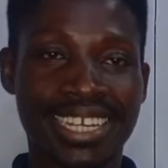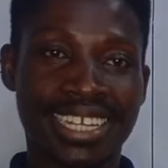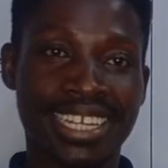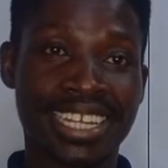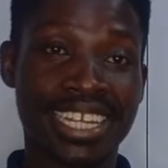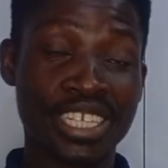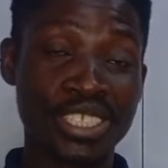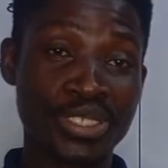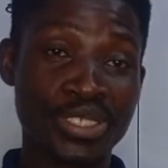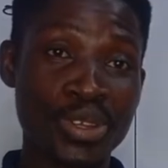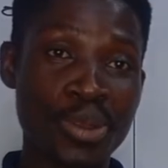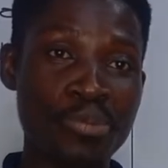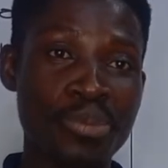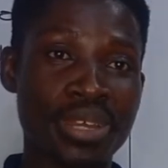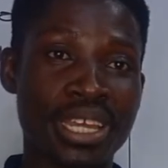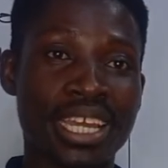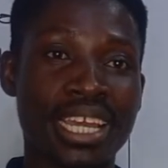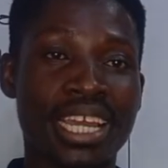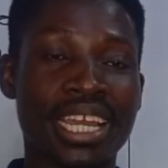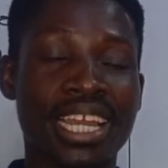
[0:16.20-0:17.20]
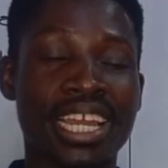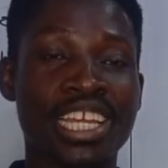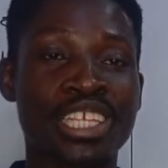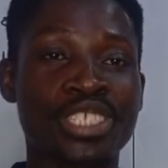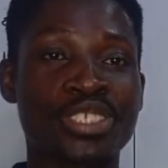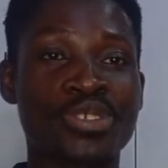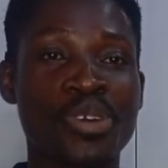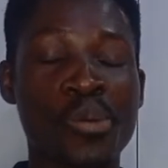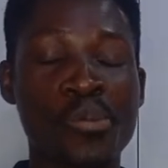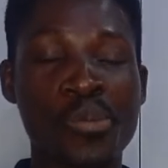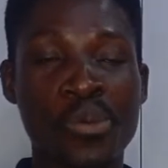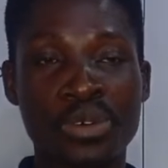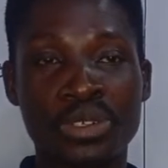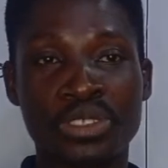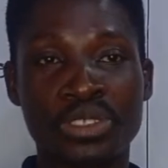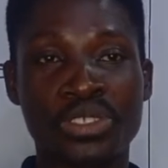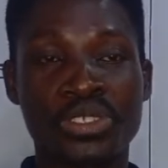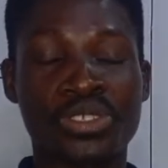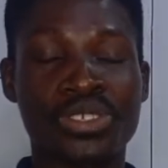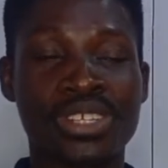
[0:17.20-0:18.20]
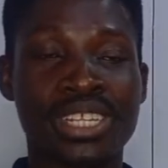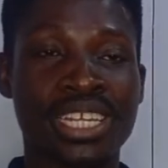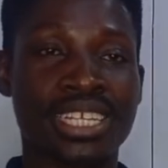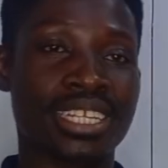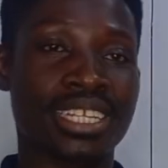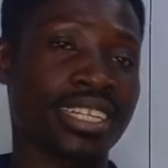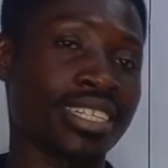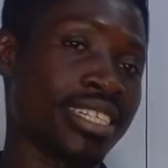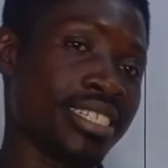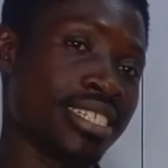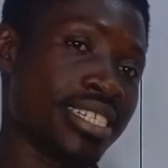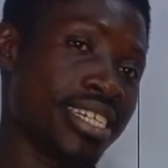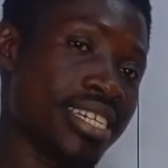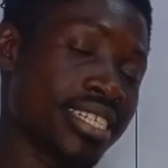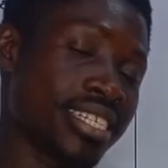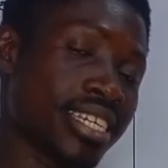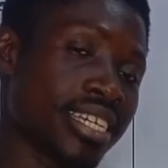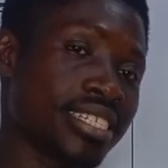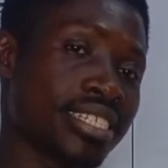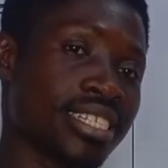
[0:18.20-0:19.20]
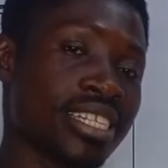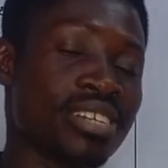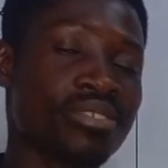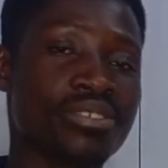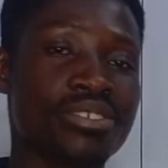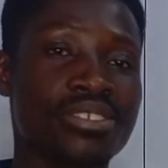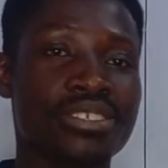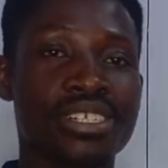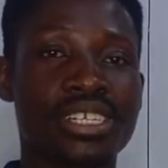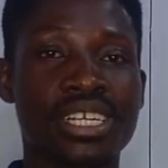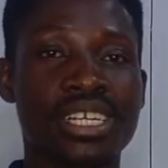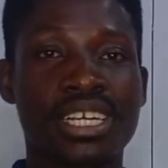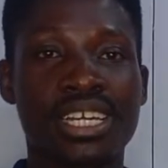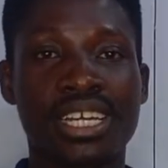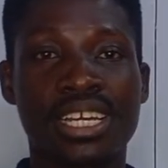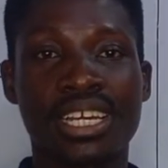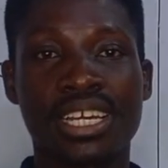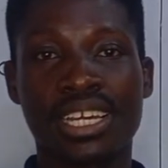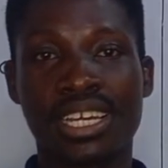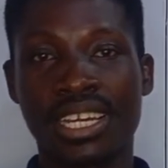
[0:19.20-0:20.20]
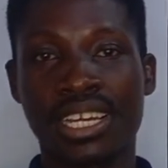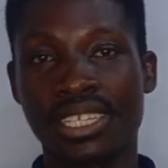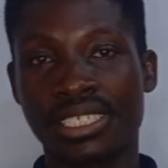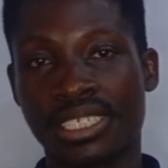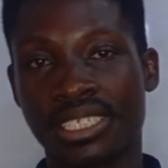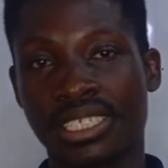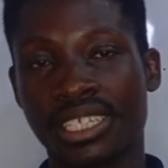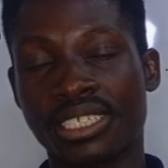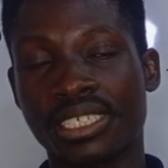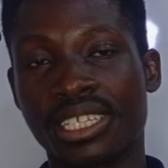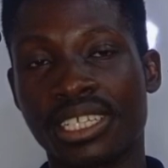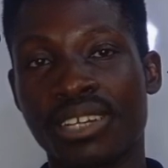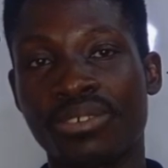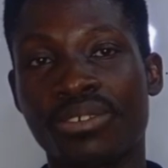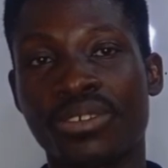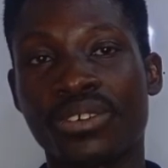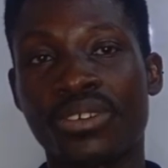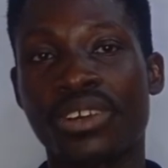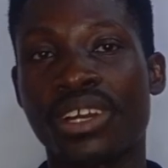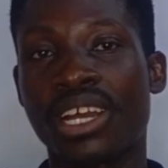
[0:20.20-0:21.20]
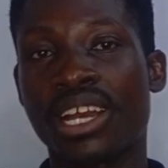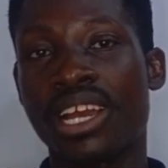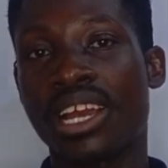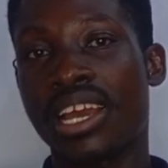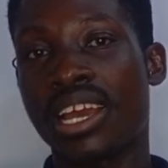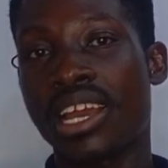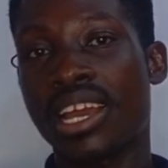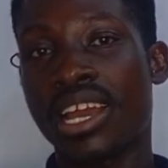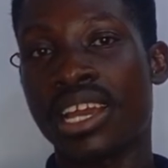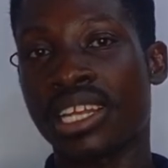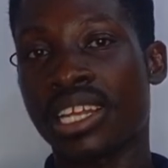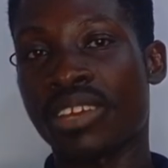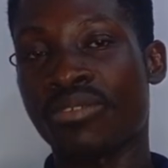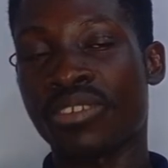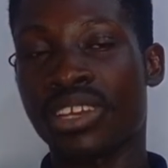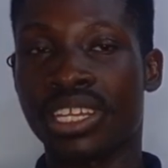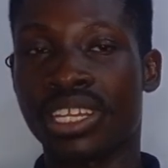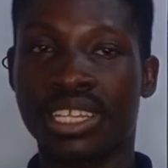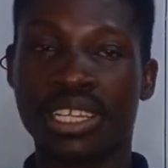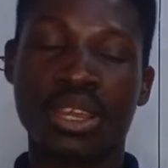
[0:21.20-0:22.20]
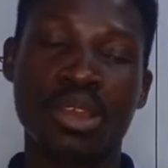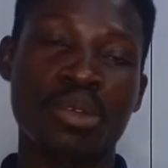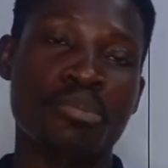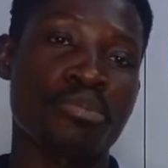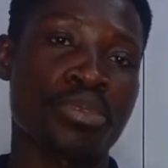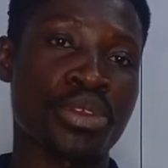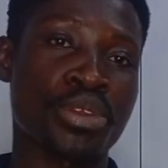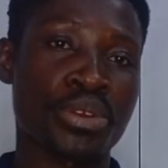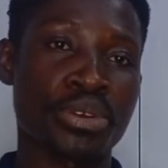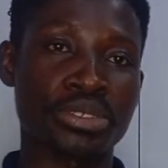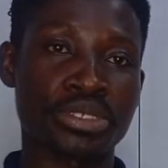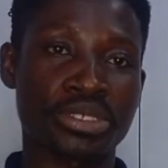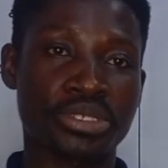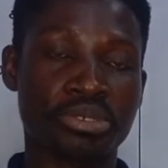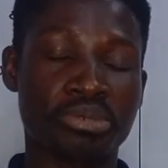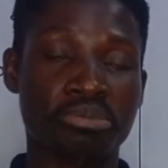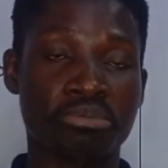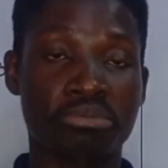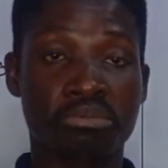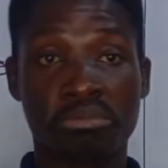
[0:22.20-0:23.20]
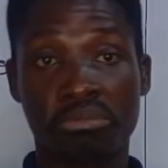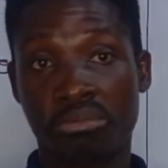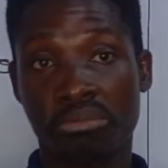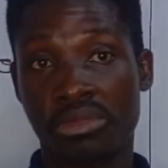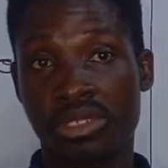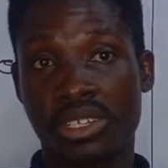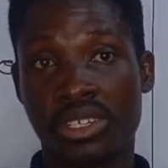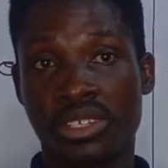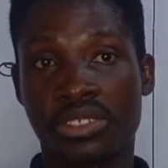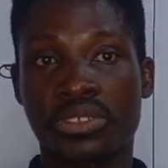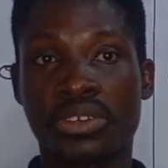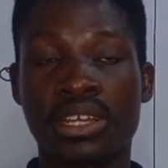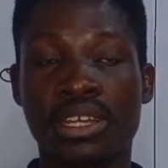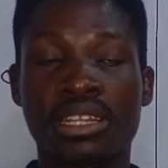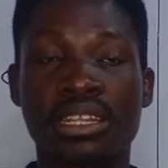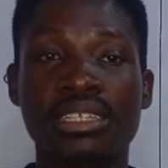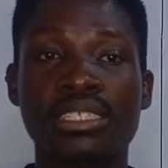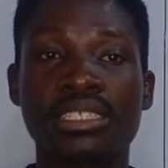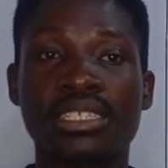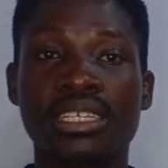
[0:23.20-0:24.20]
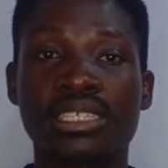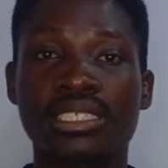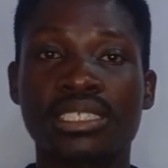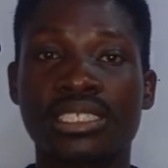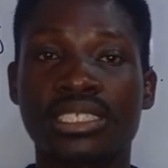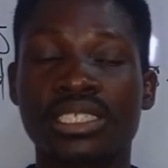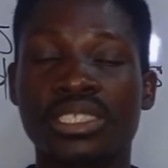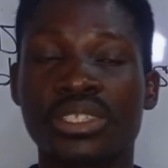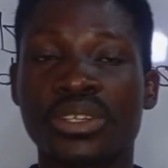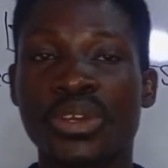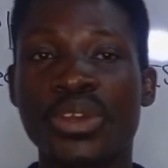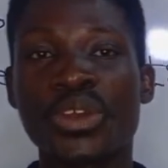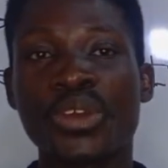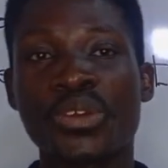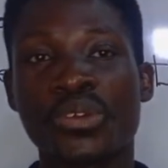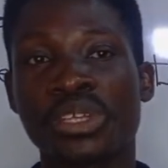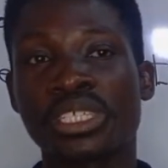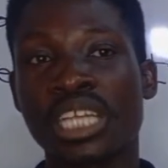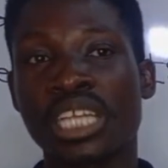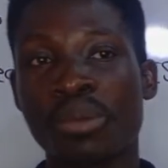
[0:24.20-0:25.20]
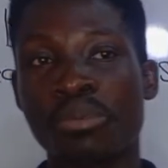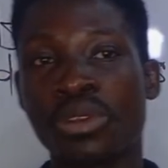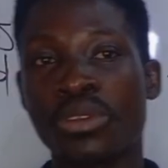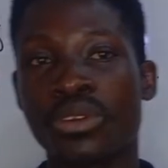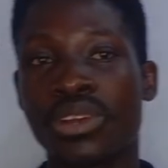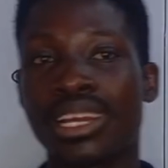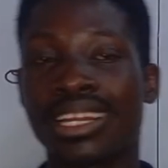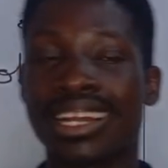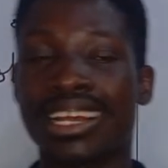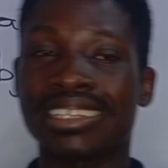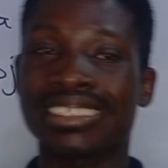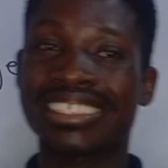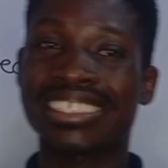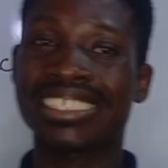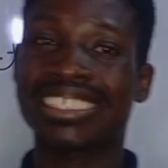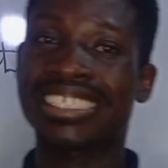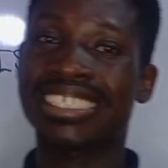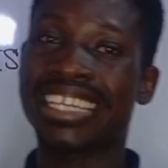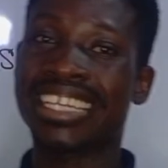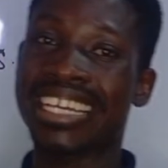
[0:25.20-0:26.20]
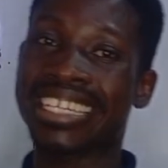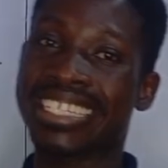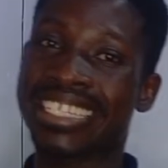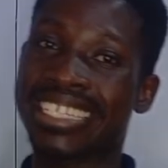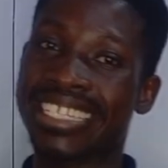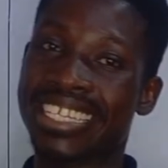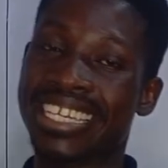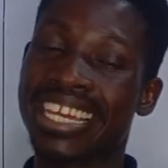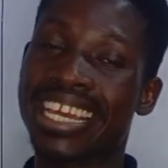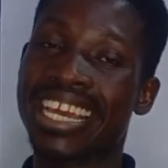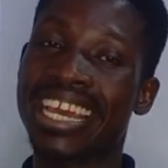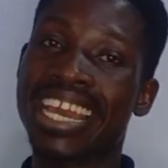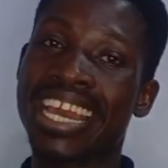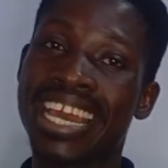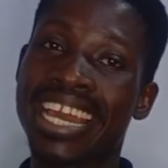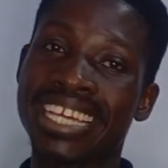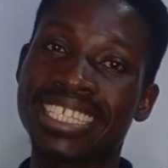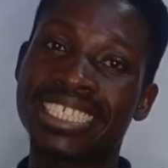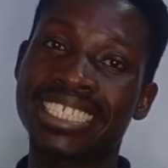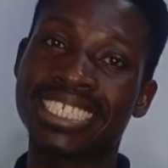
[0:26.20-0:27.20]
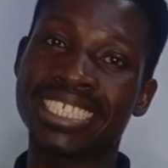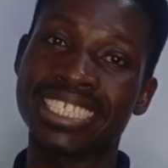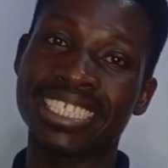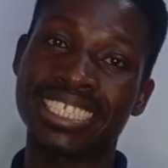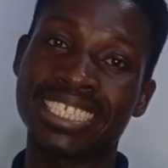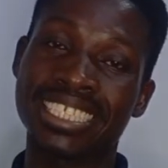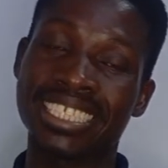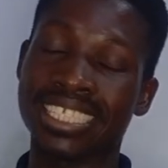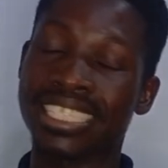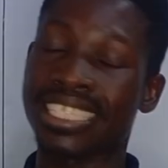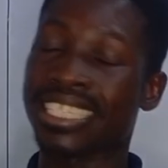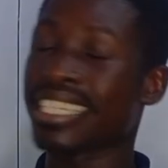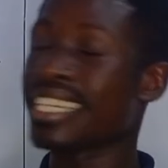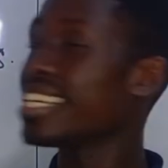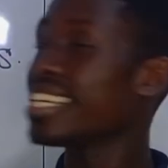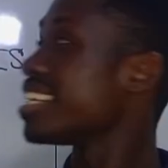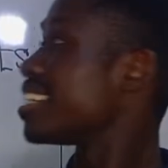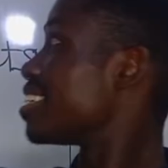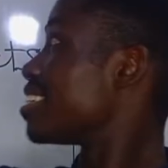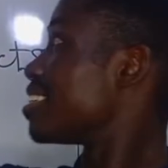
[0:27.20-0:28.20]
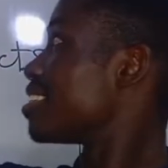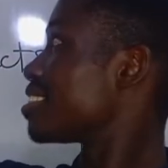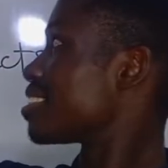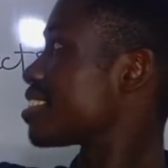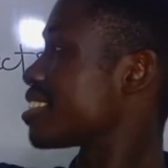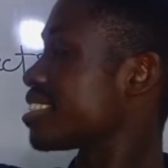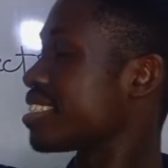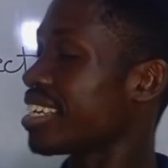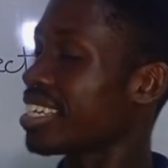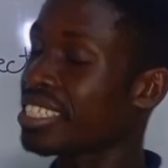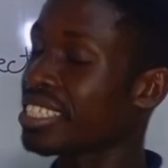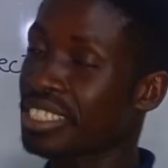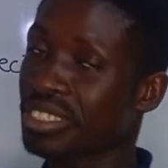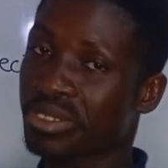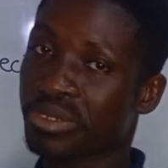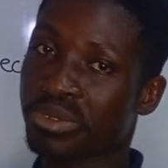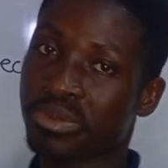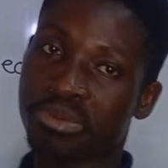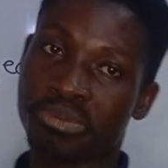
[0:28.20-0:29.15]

This topic is common to students at the JHS level, SHS level, and even beyond. So in this lesson, we shall be looking at sets, S-E-T, sets.